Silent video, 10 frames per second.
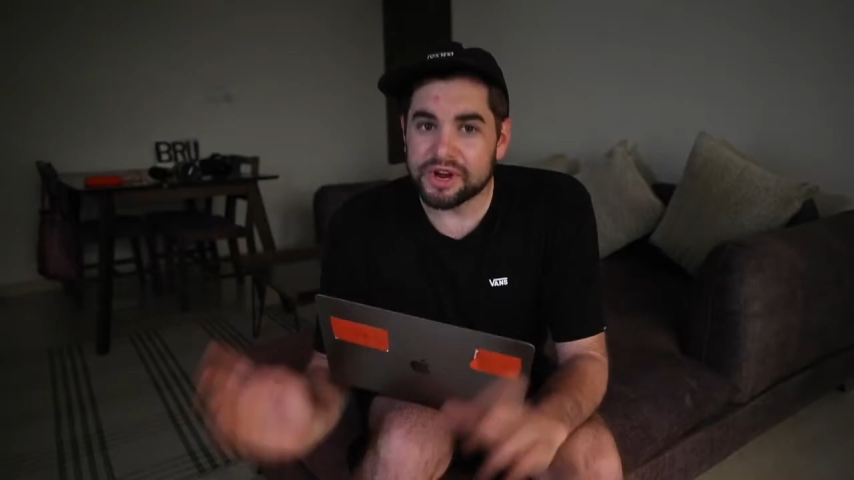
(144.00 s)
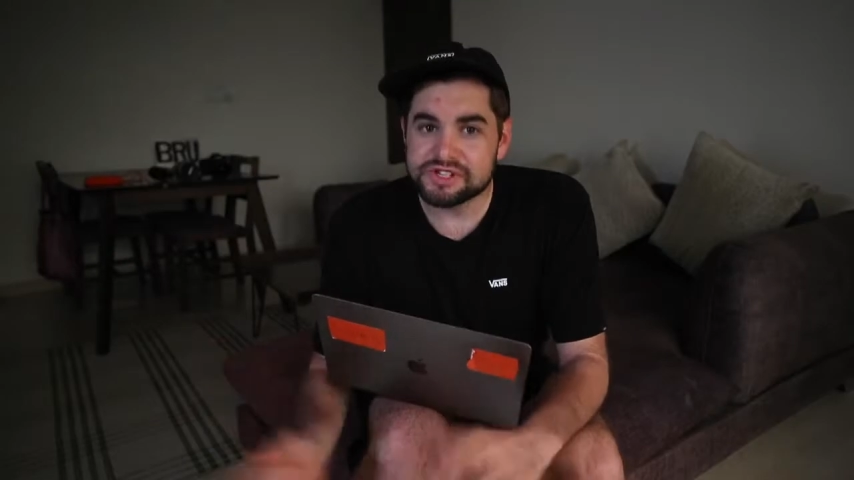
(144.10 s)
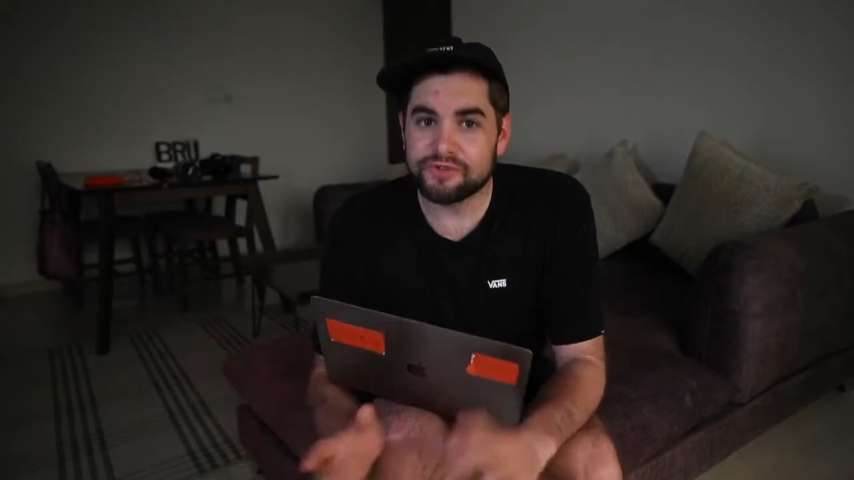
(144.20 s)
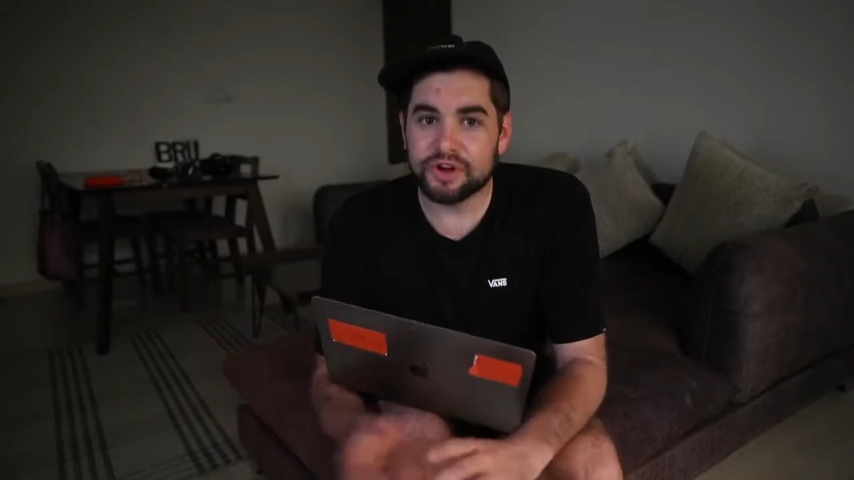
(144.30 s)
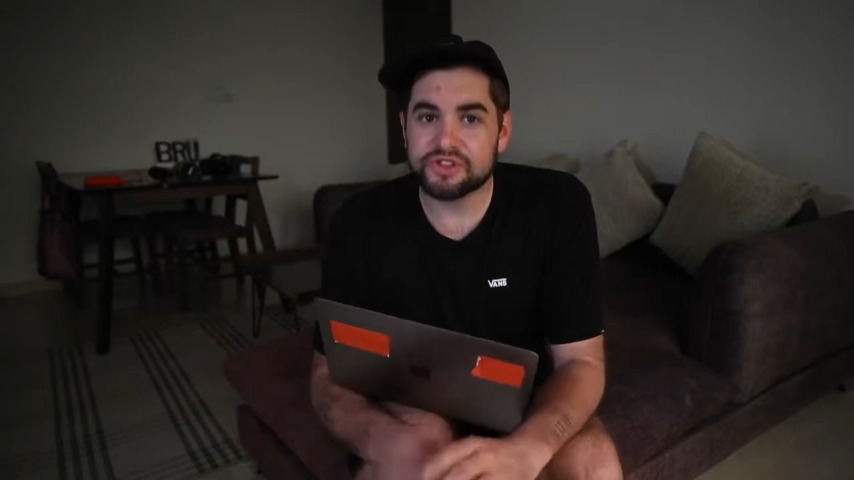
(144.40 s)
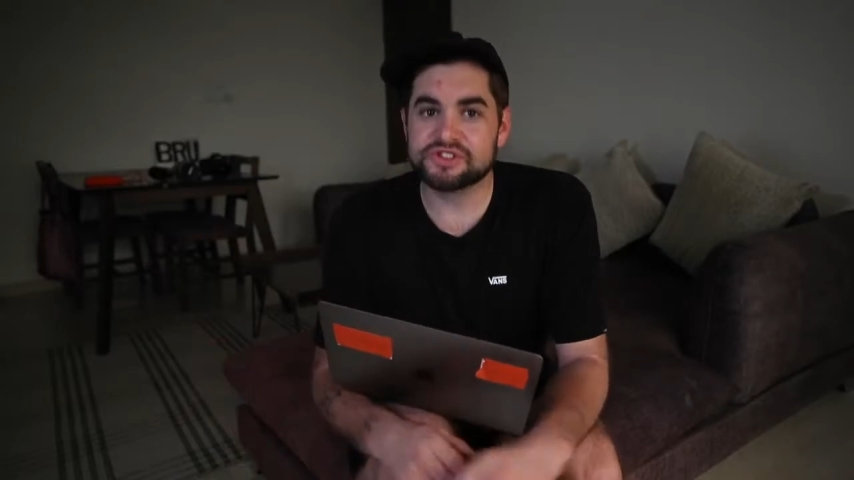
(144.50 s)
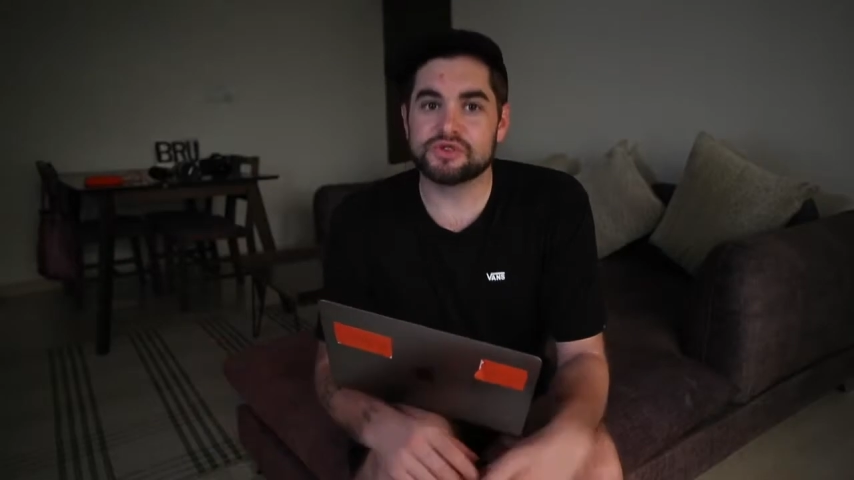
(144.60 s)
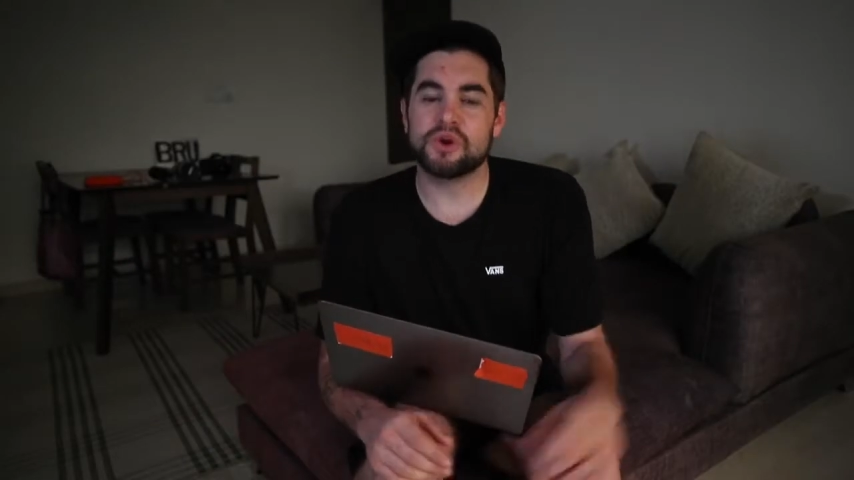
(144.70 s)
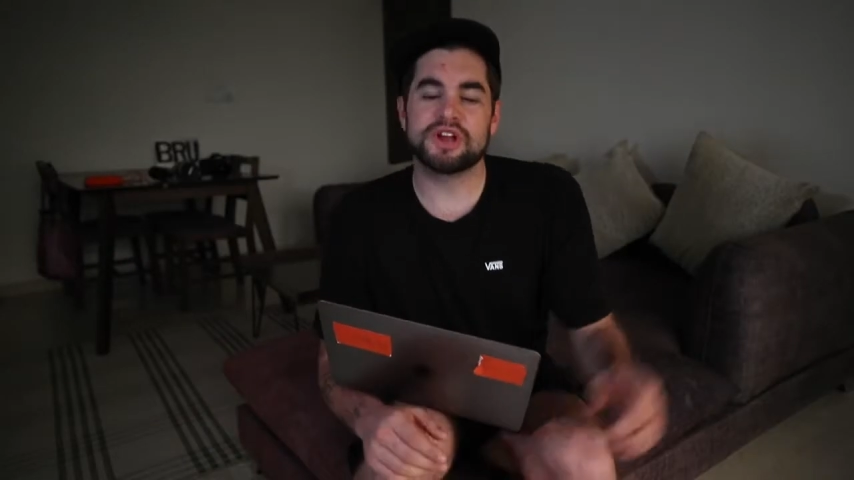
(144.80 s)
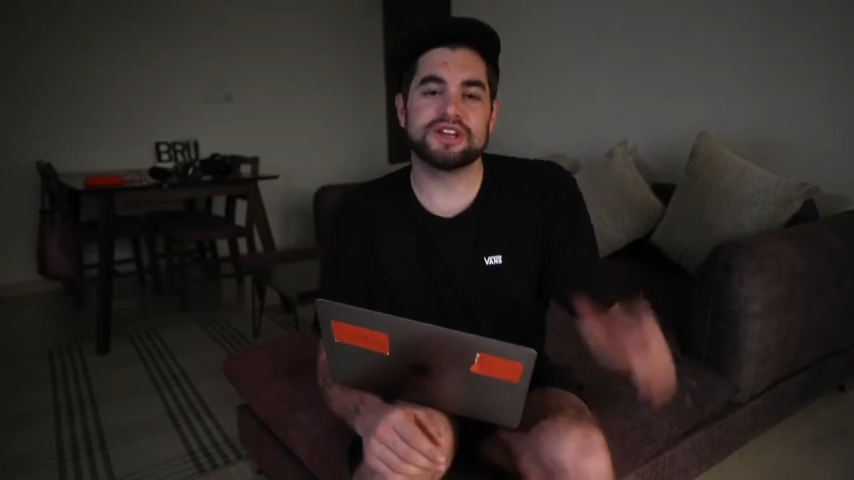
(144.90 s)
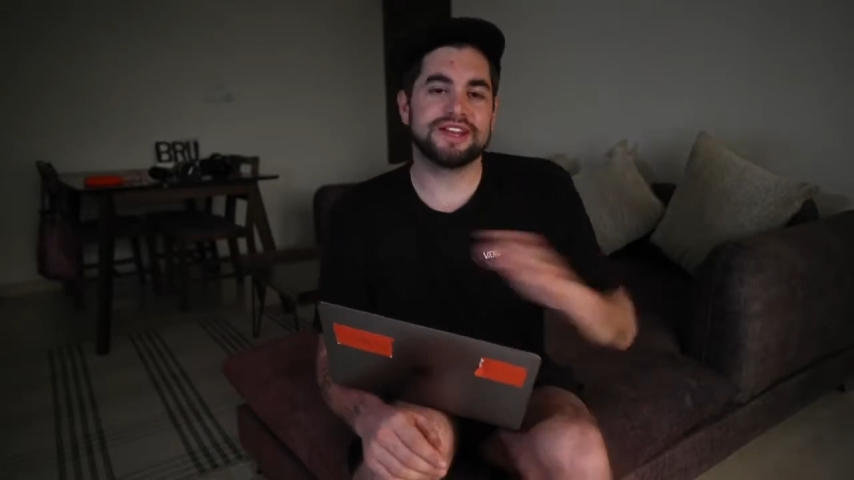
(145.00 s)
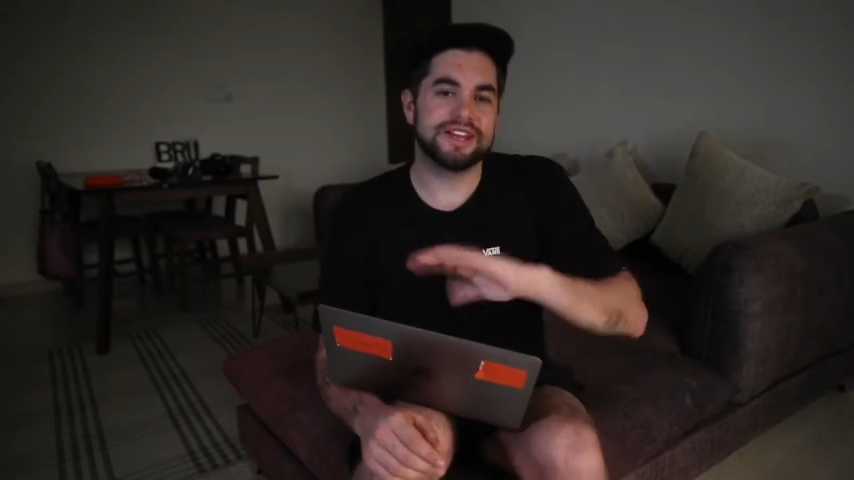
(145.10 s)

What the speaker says: once you've got this sorted,